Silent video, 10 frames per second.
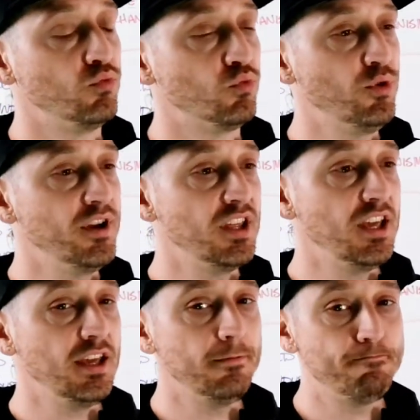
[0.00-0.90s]

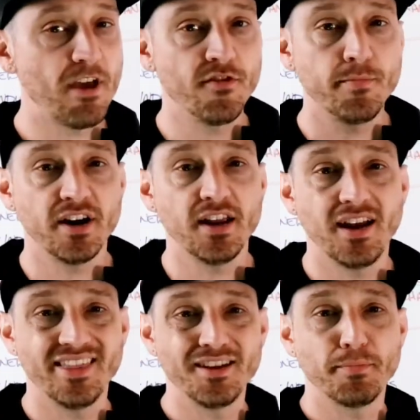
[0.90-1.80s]
Really, everybody,
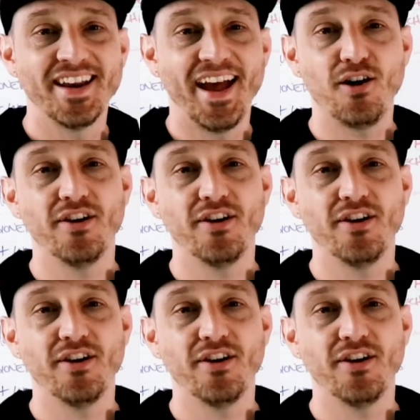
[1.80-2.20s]
I think by now